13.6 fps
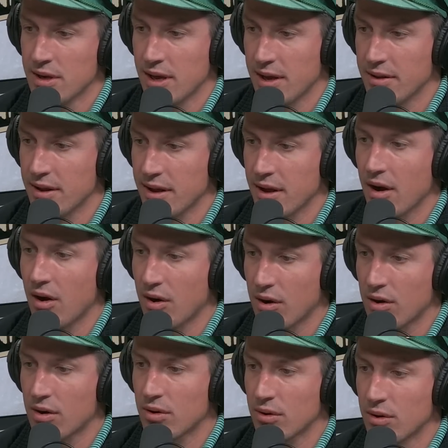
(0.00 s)
and they
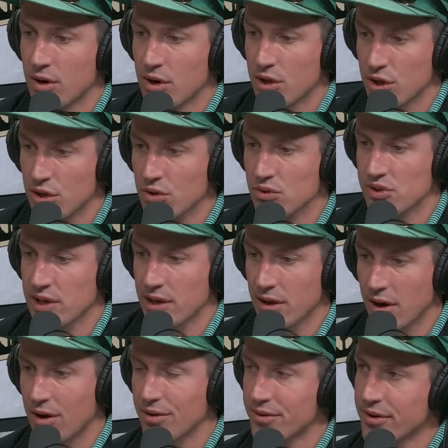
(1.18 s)
are using
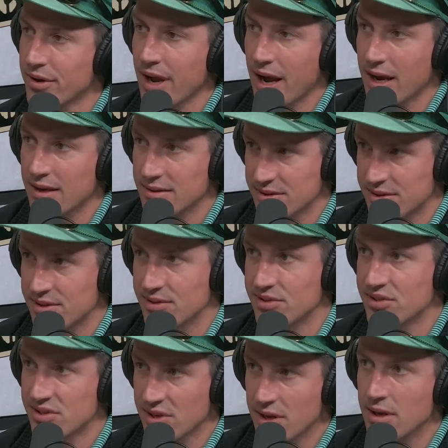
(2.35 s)
other guys to
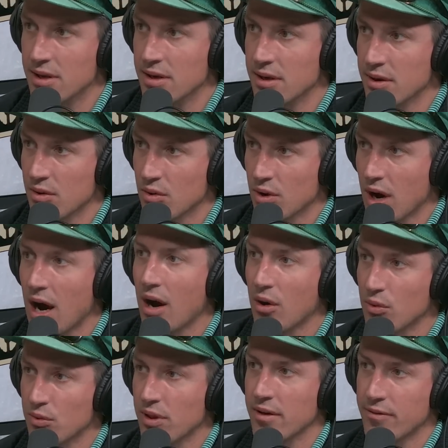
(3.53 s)
see
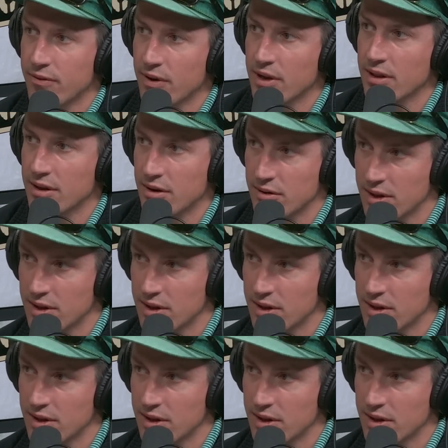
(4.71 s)
how they fit in there,